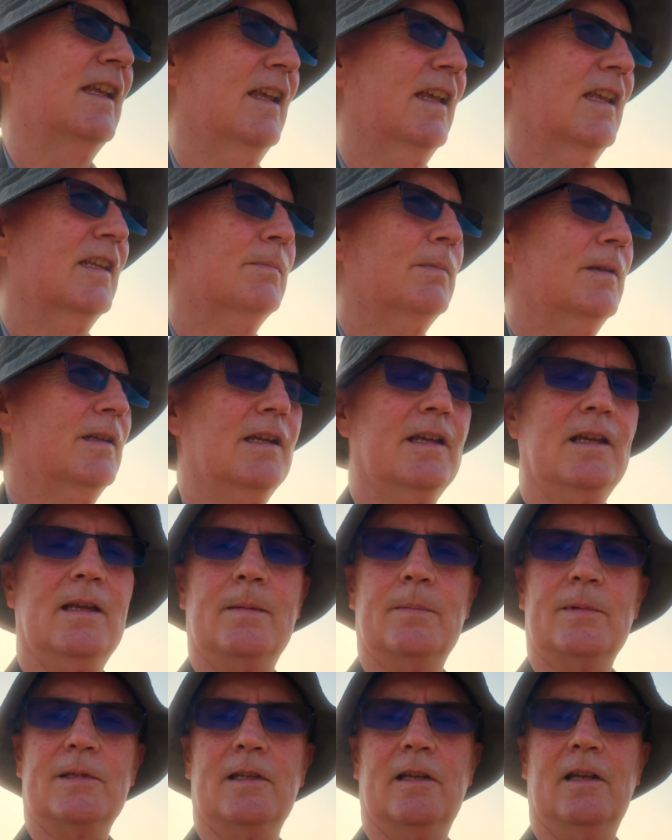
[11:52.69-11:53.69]
It's been
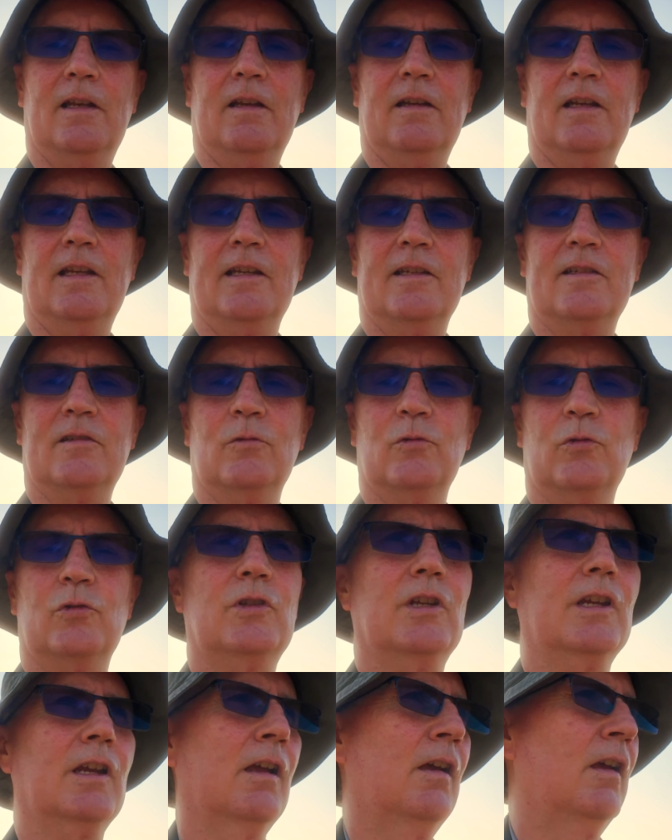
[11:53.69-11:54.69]
absolutely
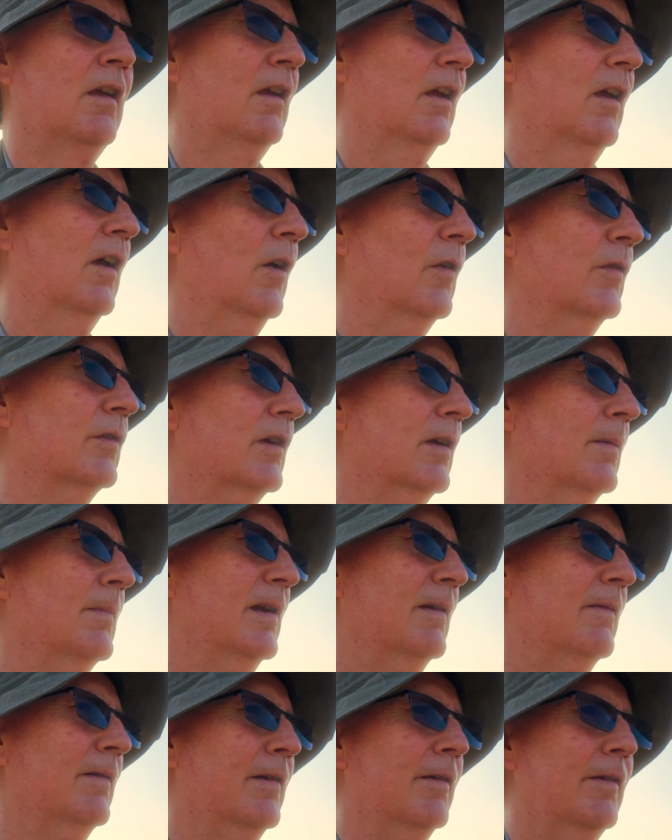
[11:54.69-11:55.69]
exhausting on
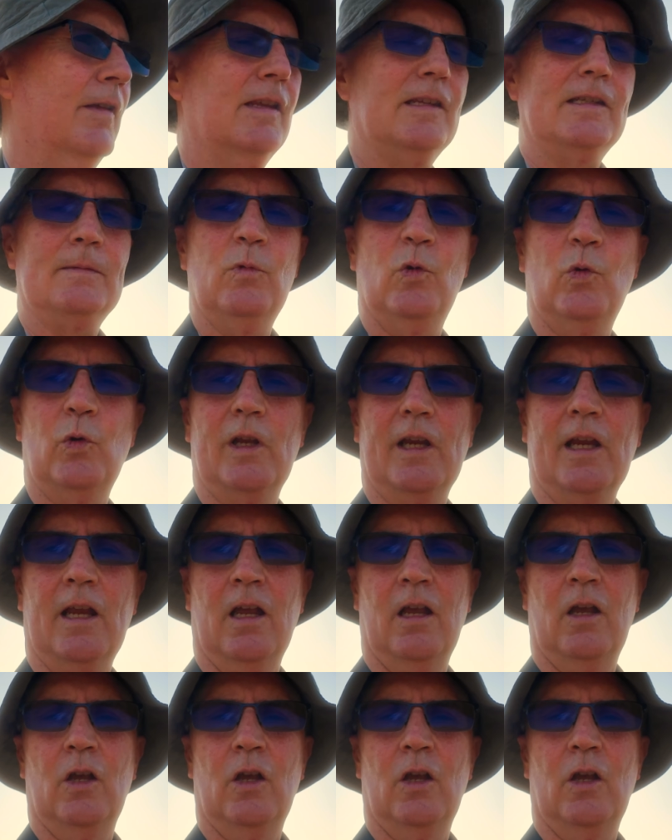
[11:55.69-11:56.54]
Camilla and I this morning.